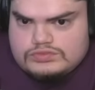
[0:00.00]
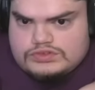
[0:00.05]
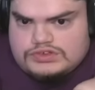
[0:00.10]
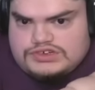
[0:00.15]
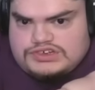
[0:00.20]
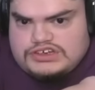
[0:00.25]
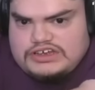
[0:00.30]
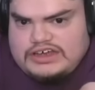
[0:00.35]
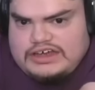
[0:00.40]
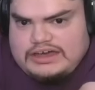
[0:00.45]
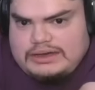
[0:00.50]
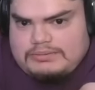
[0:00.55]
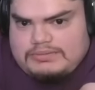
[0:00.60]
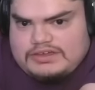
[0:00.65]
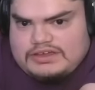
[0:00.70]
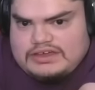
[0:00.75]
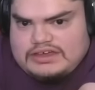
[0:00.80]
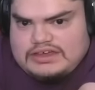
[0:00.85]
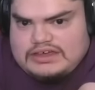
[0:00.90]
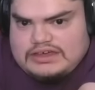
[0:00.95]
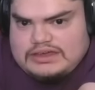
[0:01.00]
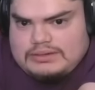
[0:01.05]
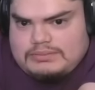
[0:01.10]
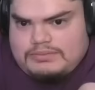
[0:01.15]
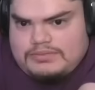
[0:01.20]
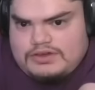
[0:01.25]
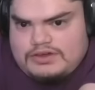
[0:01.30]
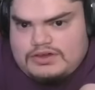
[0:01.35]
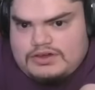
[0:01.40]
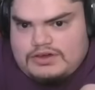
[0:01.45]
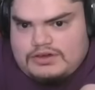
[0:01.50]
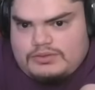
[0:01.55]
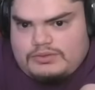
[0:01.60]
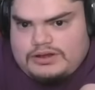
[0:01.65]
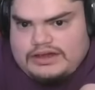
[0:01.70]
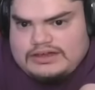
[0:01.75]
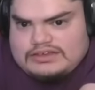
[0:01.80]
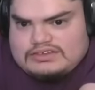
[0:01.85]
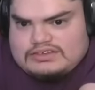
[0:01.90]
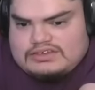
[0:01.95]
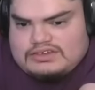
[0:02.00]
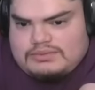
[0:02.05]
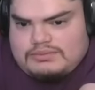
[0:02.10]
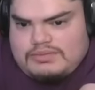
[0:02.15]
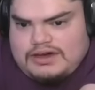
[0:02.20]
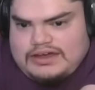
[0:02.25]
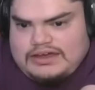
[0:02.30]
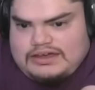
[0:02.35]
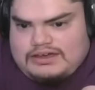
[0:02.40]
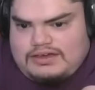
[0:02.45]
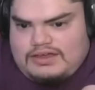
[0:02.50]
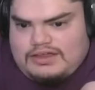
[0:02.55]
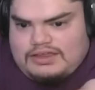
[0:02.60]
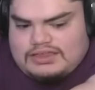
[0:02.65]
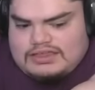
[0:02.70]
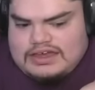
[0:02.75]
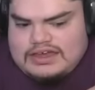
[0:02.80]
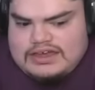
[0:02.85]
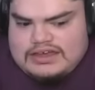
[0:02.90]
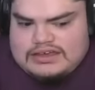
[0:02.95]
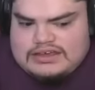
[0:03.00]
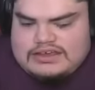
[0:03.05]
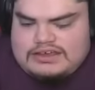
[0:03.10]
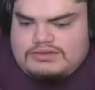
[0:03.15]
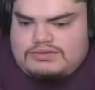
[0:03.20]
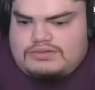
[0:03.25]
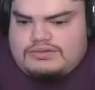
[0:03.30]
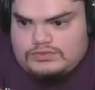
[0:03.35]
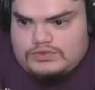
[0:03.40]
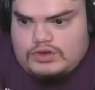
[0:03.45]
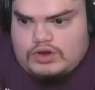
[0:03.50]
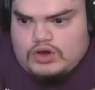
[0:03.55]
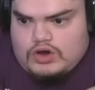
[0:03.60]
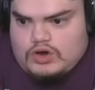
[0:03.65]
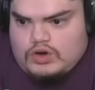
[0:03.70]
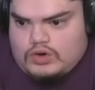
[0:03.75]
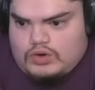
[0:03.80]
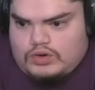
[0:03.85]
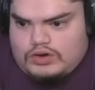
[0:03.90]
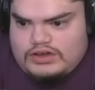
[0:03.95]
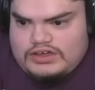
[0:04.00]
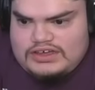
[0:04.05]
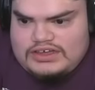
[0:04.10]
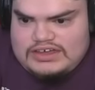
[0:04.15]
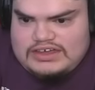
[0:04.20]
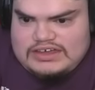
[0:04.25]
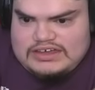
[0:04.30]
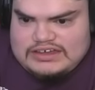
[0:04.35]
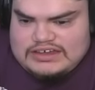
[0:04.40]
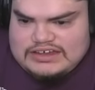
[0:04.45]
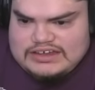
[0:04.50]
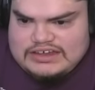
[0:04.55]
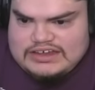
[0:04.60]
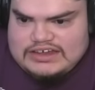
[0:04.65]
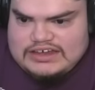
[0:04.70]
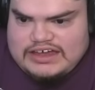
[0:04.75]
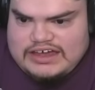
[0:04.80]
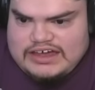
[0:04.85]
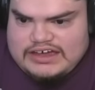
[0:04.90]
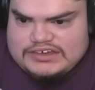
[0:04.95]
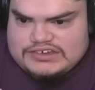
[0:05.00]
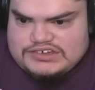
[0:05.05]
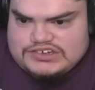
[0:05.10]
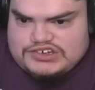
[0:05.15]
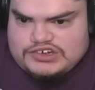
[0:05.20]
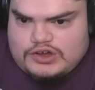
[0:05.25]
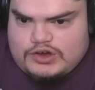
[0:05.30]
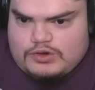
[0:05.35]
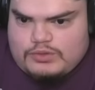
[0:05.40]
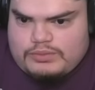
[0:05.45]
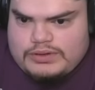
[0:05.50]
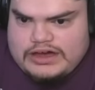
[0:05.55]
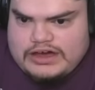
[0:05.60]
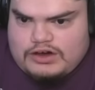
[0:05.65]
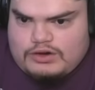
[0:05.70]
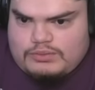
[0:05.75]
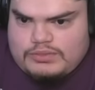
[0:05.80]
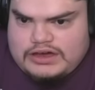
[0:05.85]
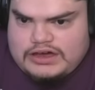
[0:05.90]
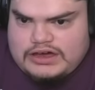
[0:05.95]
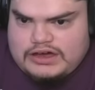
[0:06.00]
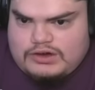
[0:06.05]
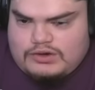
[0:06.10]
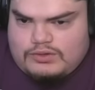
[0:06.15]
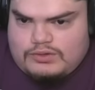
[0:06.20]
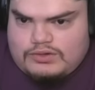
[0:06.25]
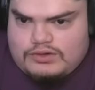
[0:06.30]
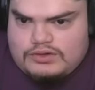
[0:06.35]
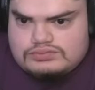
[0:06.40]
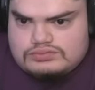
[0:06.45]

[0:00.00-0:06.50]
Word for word: Jammed him. Right to Michael. Thank you. Oh, he has Joe Mau Mau.